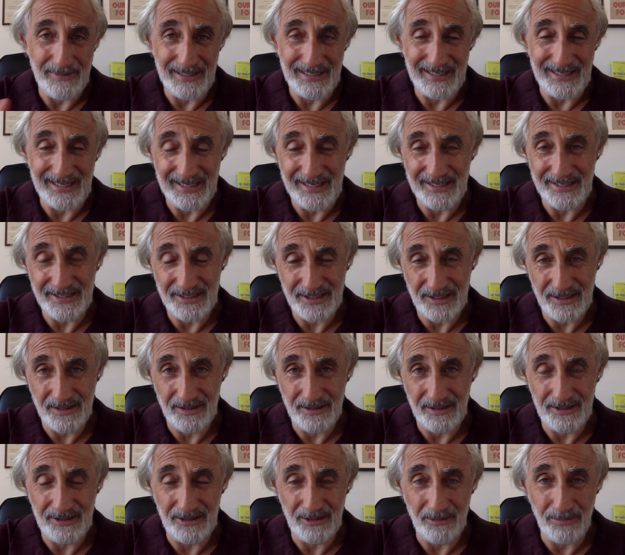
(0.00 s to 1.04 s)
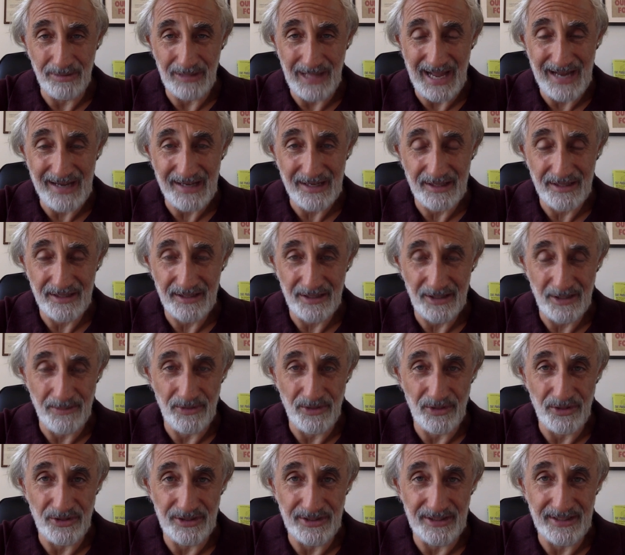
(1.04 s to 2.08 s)
meaning his in the black
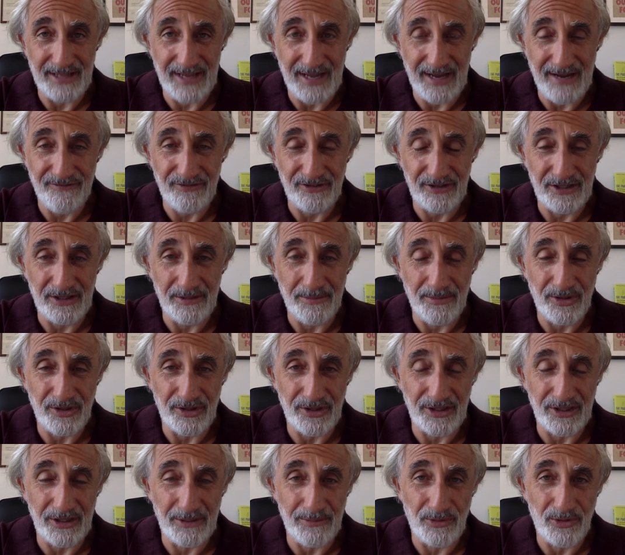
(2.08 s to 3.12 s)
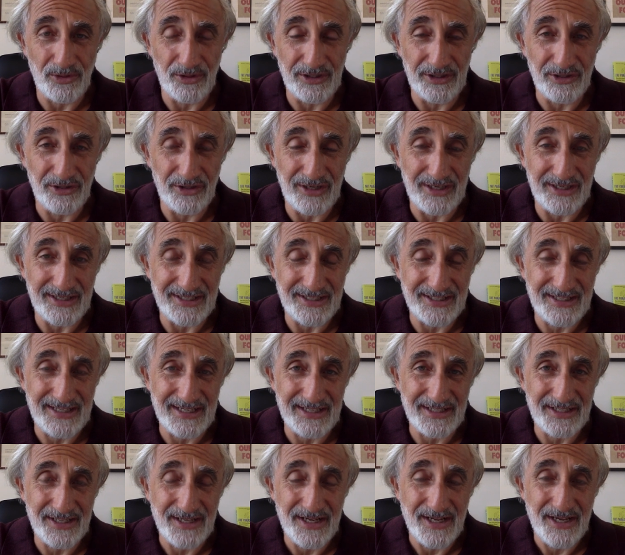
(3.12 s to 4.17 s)
community, the African American community in the United
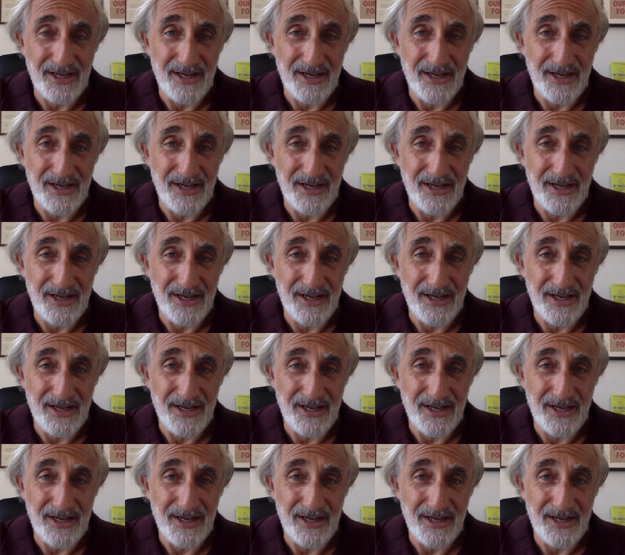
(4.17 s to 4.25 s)
States,